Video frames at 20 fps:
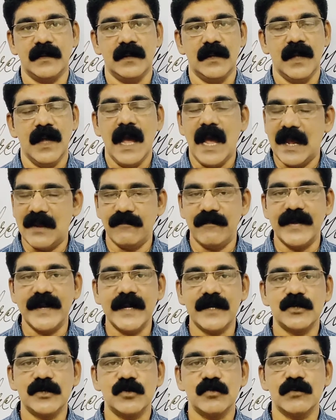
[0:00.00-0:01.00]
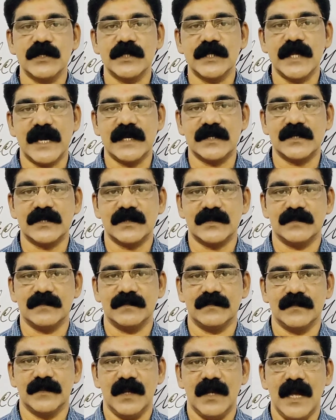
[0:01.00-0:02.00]
I am very sure that,
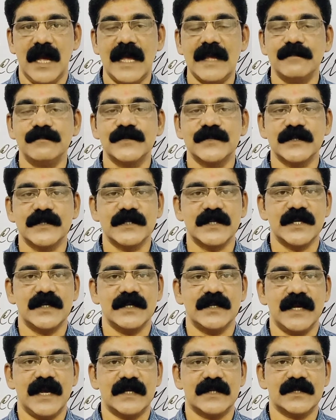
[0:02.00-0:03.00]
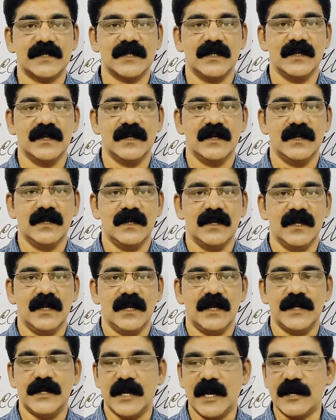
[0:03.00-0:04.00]
I am certain that
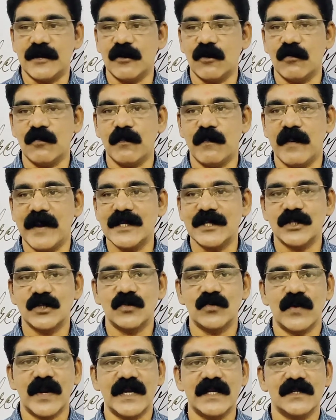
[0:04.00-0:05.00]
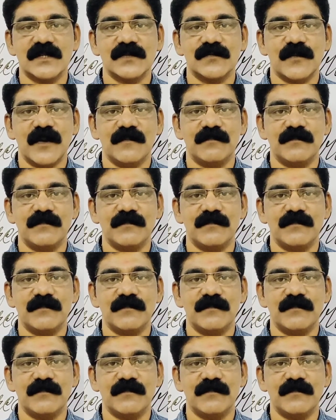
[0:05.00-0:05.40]
none of my students from